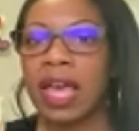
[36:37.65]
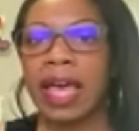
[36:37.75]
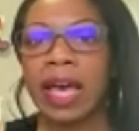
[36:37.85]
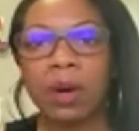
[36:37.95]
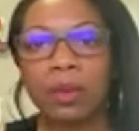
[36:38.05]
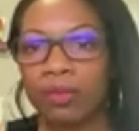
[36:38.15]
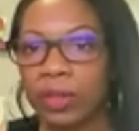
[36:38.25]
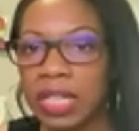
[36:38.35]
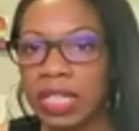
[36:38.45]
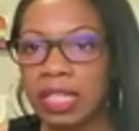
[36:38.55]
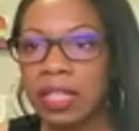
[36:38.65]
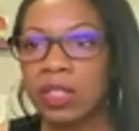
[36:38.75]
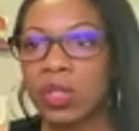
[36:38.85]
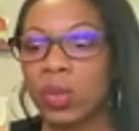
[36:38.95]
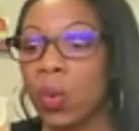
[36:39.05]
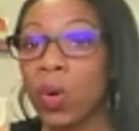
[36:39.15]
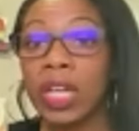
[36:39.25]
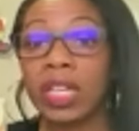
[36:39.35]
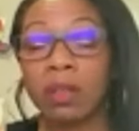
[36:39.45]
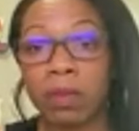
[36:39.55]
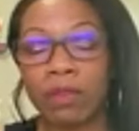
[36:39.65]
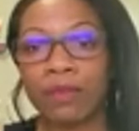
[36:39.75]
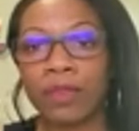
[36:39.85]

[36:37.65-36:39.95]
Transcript: health reasons, or it could be